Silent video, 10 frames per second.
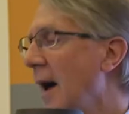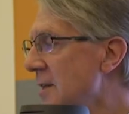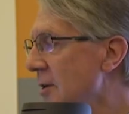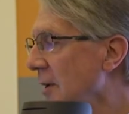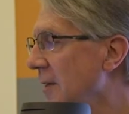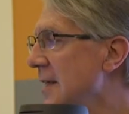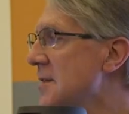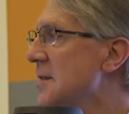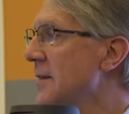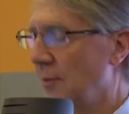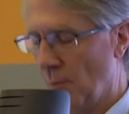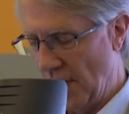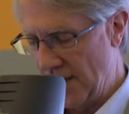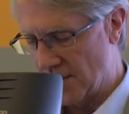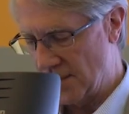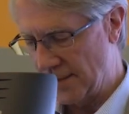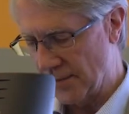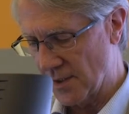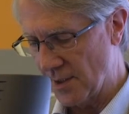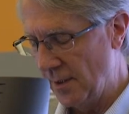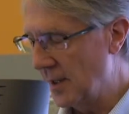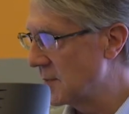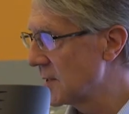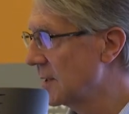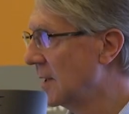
and doing things in different ways at different times.